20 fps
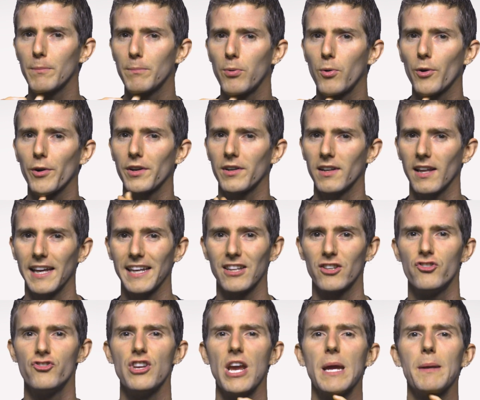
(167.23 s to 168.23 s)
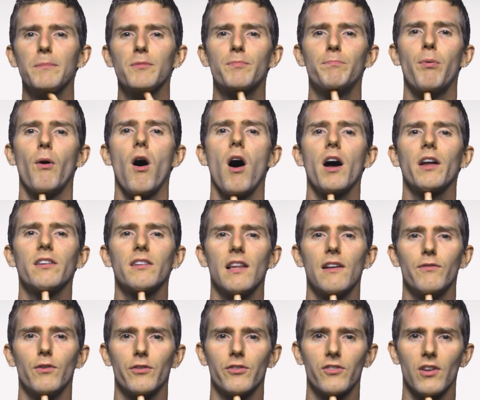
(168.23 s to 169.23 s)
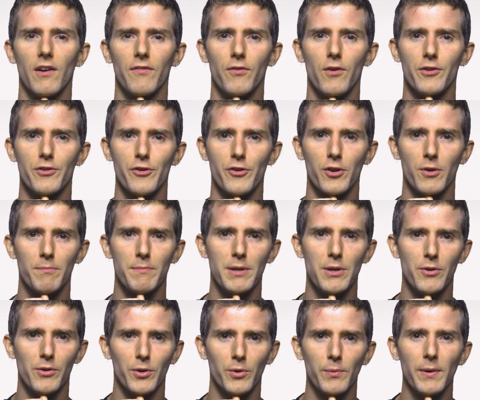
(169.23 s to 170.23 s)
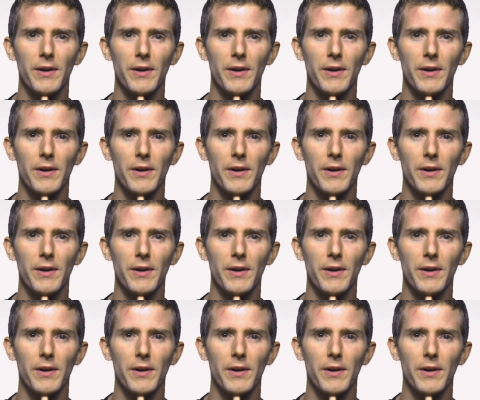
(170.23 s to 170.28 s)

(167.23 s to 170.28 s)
important like James Bond level stuff on your computer